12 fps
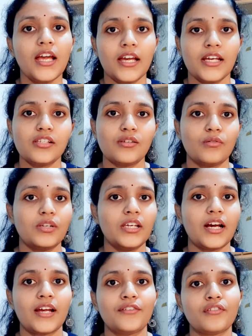and
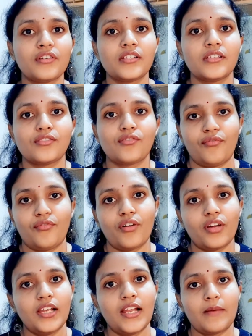slowly hydrolysis of
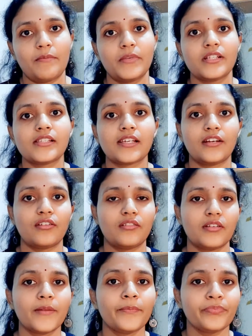oil happens,
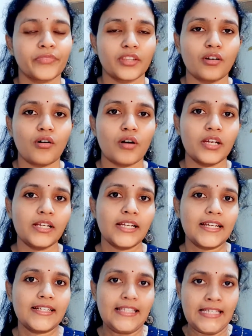and the oil
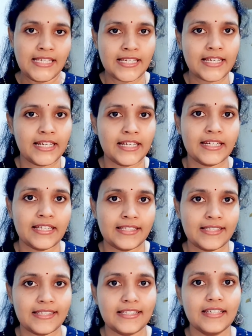gets degraded
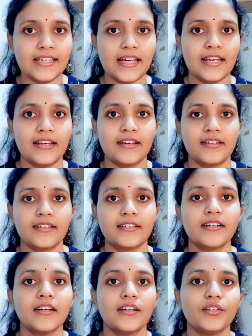easily. And
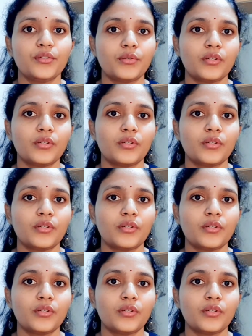you